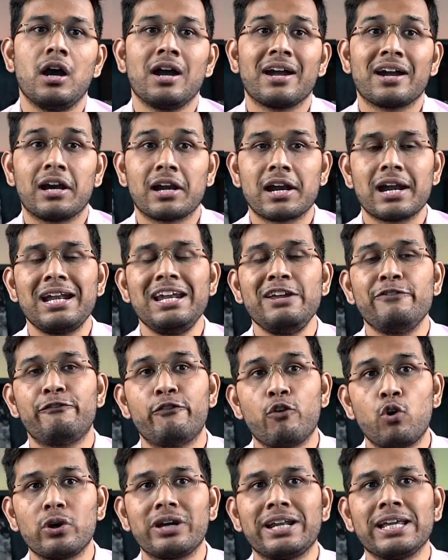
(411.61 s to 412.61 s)
currently
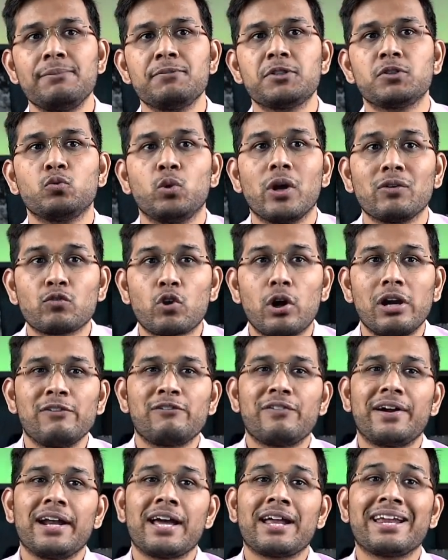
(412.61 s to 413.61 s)
4 teams who have
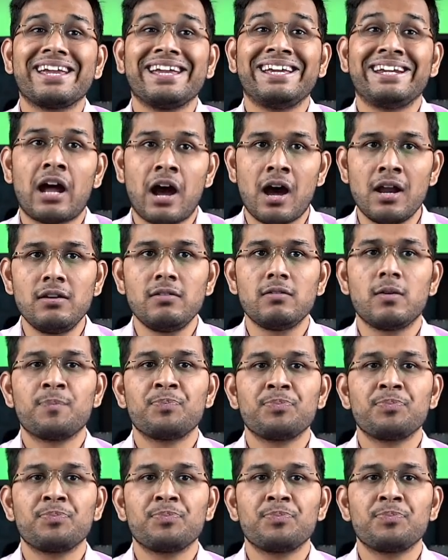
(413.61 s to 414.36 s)
qualified are Iran,